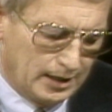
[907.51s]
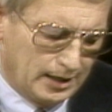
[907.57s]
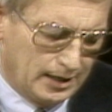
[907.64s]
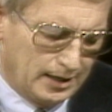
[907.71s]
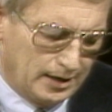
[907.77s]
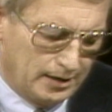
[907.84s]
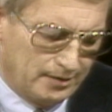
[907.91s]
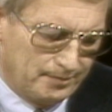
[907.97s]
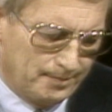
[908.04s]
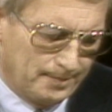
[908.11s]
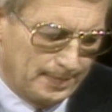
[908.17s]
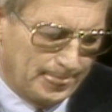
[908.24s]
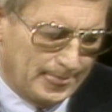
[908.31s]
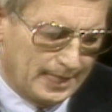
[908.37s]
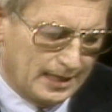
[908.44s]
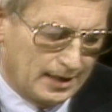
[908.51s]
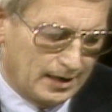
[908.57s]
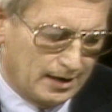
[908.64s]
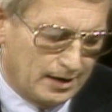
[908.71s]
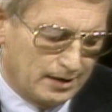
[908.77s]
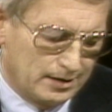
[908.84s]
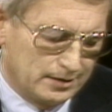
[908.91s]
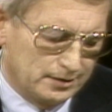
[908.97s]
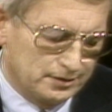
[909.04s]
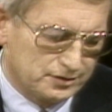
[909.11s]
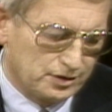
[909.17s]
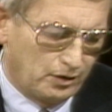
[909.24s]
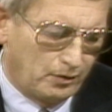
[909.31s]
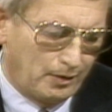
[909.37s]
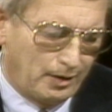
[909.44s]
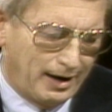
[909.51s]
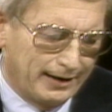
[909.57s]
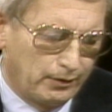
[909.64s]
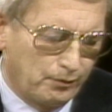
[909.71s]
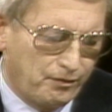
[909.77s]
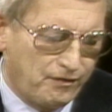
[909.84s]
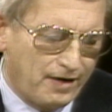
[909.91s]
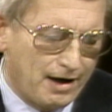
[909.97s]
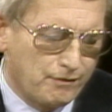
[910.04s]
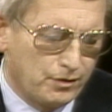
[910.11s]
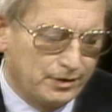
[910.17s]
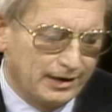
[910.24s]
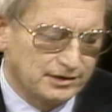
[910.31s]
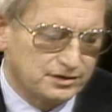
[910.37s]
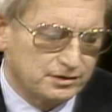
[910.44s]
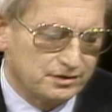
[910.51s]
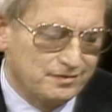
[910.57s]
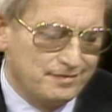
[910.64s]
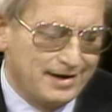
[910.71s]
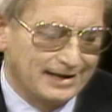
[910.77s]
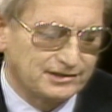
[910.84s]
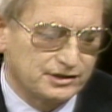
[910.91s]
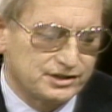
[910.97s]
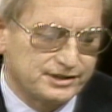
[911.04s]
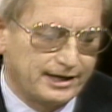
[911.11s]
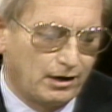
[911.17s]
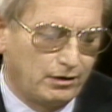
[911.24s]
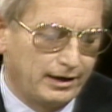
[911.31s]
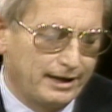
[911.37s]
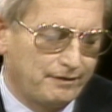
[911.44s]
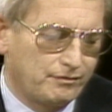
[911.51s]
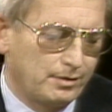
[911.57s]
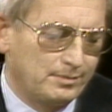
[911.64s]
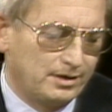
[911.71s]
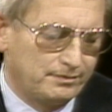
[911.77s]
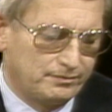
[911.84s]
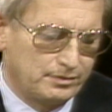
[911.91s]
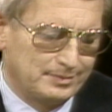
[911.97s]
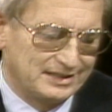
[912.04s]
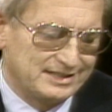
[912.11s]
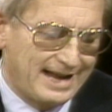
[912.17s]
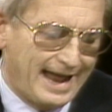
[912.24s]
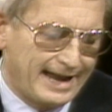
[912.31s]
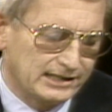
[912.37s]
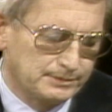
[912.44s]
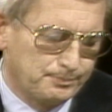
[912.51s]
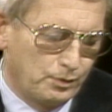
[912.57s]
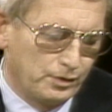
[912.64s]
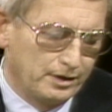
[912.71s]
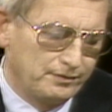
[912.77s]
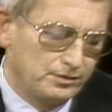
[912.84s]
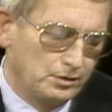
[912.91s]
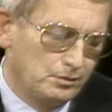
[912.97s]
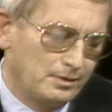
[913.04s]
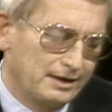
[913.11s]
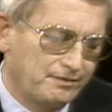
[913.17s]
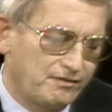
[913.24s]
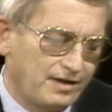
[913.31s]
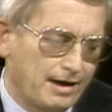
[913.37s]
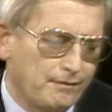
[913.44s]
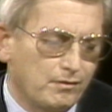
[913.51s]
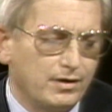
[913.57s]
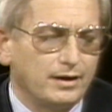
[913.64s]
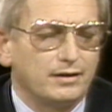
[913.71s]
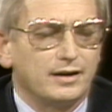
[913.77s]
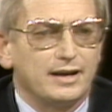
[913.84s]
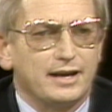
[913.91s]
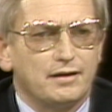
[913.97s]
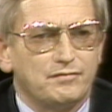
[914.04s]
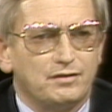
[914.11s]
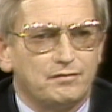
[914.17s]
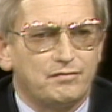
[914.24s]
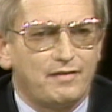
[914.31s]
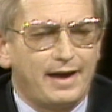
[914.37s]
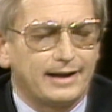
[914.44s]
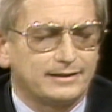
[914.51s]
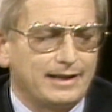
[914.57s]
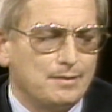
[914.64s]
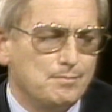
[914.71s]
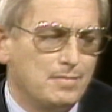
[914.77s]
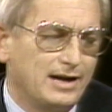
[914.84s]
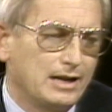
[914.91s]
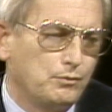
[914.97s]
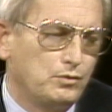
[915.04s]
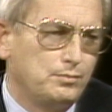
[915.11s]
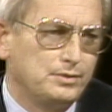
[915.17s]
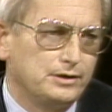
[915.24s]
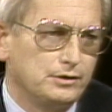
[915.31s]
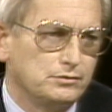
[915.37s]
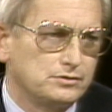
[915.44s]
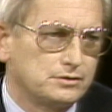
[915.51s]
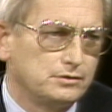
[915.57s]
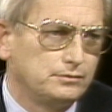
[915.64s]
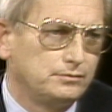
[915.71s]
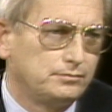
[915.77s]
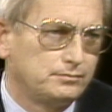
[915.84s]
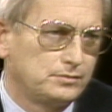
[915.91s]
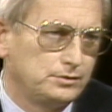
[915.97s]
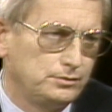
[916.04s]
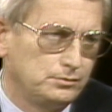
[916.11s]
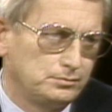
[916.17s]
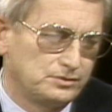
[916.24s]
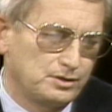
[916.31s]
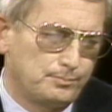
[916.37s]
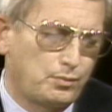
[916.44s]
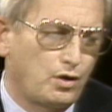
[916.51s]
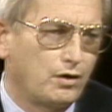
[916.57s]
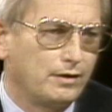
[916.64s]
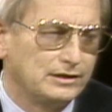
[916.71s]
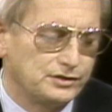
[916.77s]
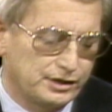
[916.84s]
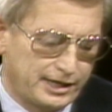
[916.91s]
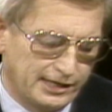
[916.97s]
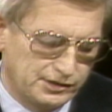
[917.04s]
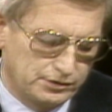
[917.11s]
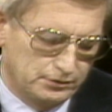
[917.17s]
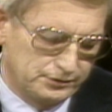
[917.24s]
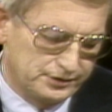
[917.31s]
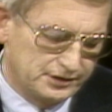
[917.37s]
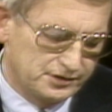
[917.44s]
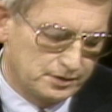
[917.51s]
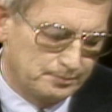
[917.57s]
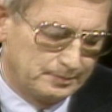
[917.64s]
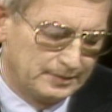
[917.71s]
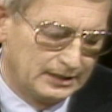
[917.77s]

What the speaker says: So I don't favor this necessarily from a tax point of view. I favor it if, in fact, that money will be used to support our educational system.